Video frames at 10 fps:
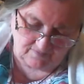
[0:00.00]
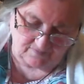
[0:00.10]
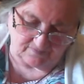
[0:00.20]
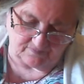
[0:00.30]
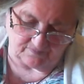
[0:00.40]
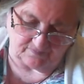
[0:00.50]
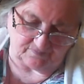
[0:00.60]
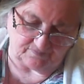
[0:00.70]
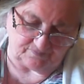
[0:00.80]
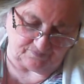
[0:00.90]

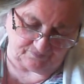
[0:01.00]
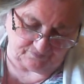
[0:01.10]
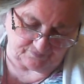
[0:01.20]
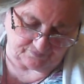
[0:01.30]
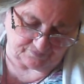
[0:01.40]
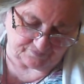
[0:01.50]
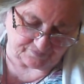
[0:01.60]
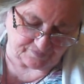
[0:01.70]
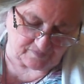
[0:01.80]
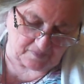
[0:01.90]

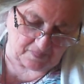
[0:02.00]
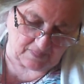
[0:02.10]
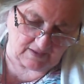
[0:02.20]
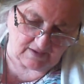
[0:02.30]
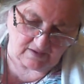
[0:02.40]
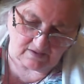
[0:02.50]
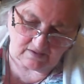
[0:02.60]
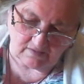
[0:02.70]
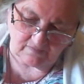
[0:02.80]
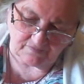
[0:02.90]

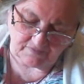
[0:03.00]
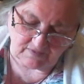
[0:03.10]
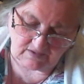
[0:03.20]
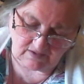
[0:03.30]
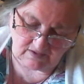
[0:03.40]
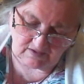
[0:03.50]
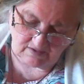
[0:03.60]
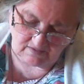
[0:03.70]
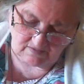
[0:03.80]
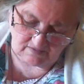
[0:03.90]

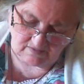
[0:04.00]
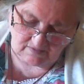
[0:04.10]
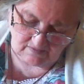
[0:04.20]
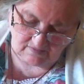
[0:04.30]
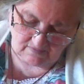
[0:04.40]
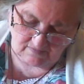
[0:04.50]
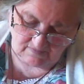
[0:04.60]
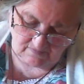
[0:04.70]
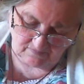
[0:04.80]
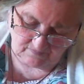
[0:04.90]

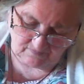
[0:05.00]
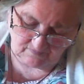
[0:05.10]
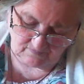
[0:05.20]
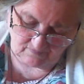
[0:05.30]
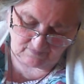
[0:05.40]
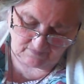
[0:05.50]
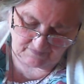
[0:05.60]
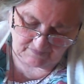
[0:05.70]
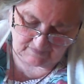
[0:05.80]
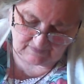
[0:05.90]

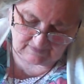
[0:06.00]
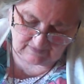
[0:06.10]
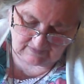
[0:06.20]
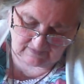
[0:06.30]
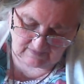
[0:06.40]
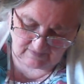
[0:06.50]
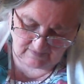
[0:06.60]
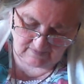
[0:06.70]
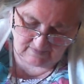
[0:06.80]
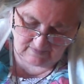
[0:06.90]

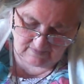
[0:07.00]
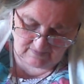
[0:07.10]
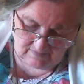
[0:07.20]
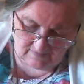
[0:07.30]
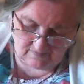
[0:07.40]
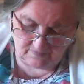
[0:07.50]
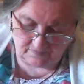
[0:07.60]
(silence)